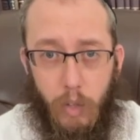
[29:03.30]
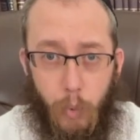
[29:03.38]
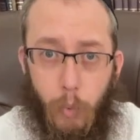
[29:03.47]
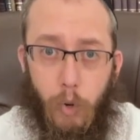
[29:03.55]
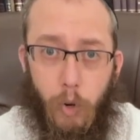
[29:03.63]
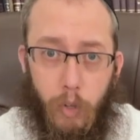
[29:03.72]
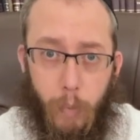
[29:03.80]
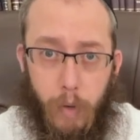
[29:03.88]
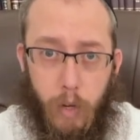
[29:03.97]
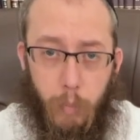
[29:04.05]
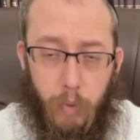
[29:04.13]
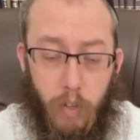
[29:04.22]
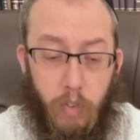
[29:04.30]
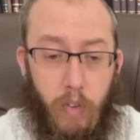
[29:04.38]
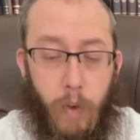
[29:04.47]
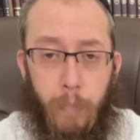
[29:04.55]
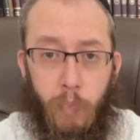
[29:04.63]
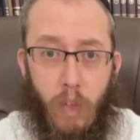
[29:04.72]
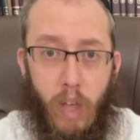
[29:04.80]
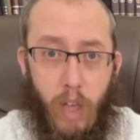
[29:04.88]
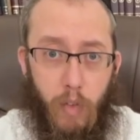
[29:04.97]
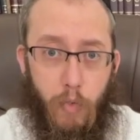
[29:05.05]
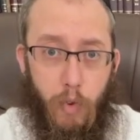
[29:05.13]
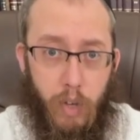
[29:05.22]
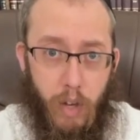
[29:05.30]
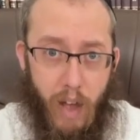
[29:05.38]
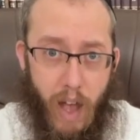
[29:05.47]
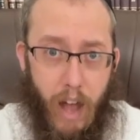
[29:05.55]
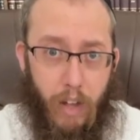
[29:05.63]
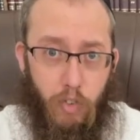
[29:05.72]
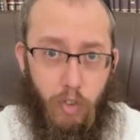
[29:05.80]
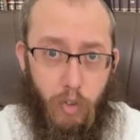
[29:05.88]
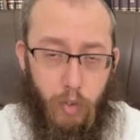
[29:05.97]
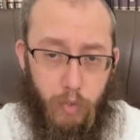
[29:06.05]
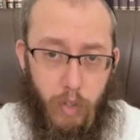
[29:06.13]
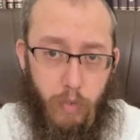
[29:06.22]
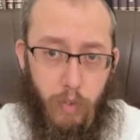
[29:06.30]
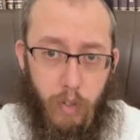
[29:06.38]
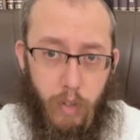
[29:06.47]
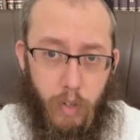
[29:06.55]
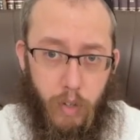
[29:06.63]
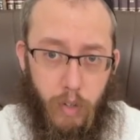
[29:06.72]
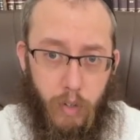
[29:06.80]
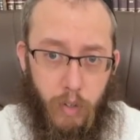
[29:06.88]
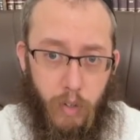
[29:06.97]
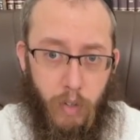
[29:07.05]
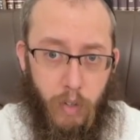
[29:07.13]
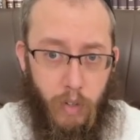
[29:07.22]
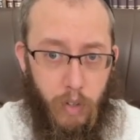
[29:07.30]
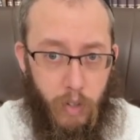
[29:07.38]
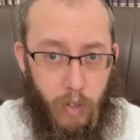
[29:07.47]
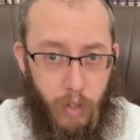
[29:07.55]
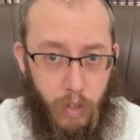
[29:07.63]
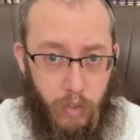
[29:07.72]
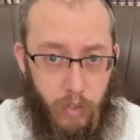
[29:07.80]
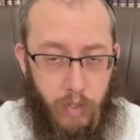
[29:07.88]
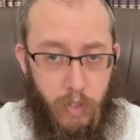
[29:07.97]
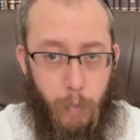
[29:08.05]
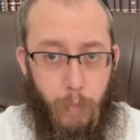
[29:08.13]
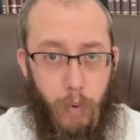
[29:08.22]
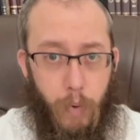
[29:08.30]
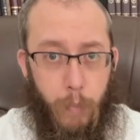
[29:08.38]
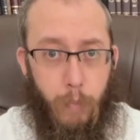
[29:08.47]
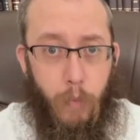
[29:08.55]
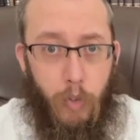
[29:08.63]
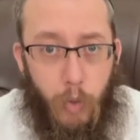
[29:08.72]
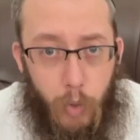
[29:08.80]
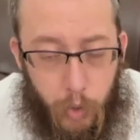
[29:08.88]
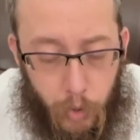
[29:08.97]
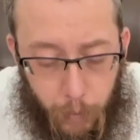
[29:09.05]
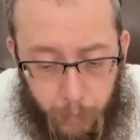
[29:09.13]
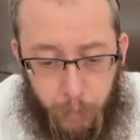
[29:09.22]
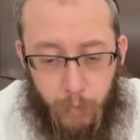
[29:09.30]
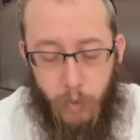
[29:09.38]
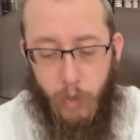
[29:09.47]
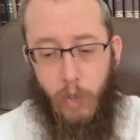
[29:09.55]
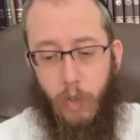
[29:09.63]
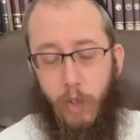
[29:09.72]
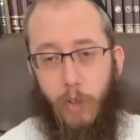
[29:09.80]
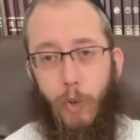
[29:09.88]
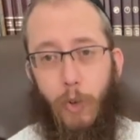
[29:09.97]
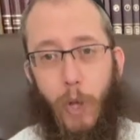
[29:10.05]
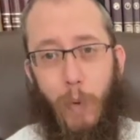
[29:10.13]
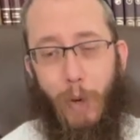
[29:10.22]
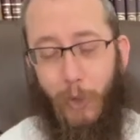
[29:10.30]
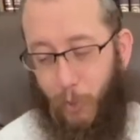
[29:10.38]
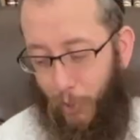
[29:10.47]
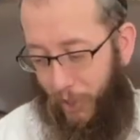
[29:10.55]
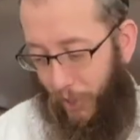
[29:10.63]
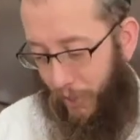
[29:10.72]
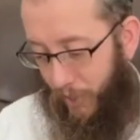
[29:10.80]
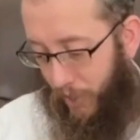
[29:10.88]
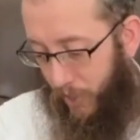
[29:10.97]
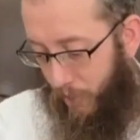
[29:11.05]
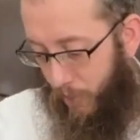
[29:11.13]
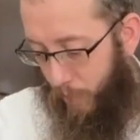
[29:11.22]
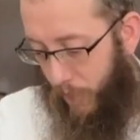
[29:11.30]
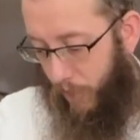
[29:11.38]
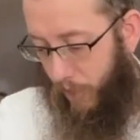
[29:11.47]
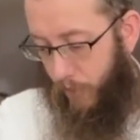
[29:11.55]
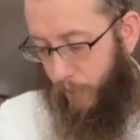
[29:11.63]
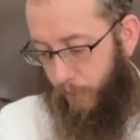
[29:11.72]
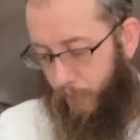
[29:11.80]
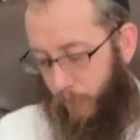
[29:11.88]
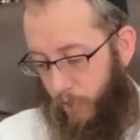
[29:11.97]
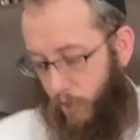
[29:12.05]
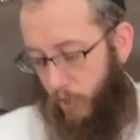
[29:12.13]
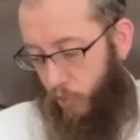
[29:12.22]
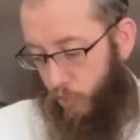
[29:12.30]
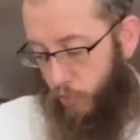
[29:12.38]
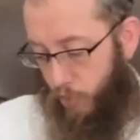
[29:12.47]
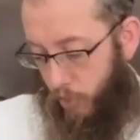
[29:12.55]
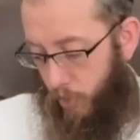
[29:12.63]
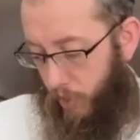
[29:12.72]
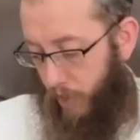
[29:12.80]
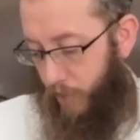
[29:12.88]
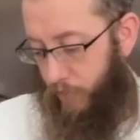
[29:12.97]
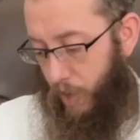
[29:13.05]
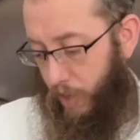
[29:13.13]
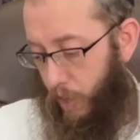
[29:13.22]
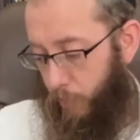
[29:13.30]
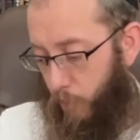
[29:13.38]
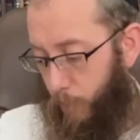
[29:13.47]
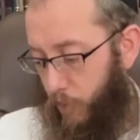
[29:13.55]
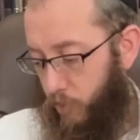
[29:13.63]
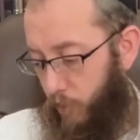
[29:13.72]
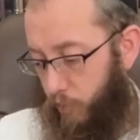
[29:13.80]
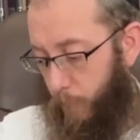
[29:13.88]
the world a better place, every action of giving is a step. So look, talking about routine. Here in my drawer, I keep for myself a